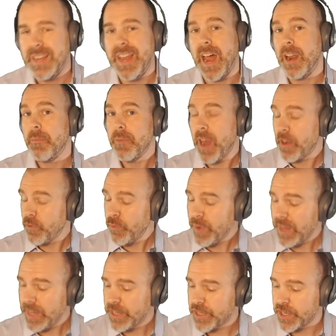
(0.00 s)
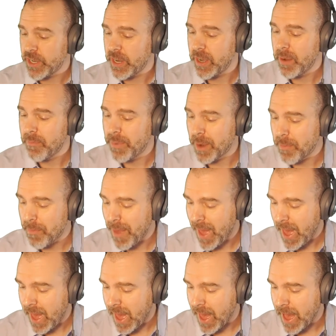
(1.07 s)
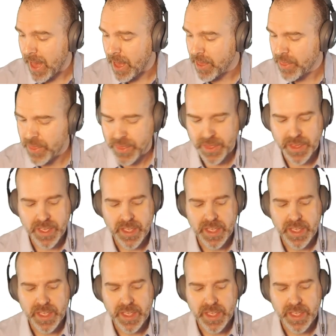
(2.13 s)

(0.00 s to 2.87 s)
Not a region, but a path.